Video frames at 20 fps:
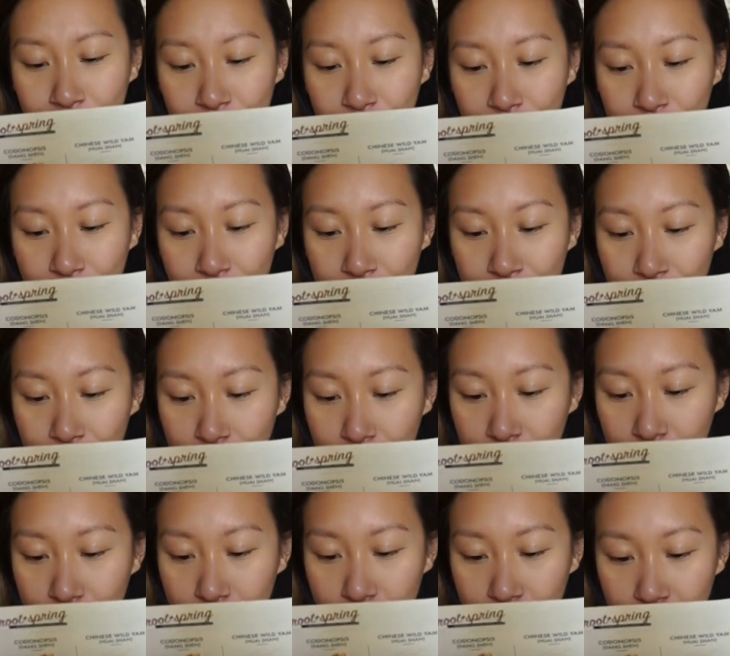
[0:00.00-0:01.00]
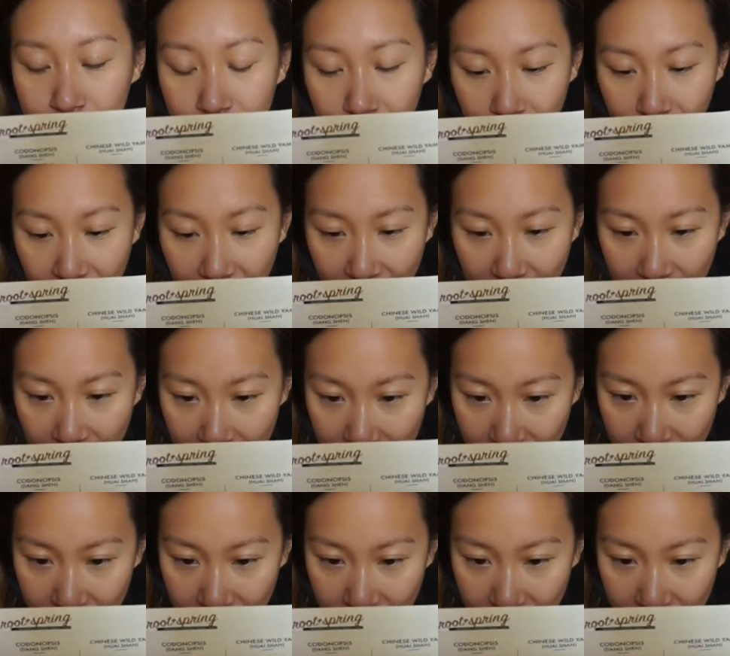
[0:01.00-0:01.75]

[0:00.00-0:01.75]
No one is speaking in this clip.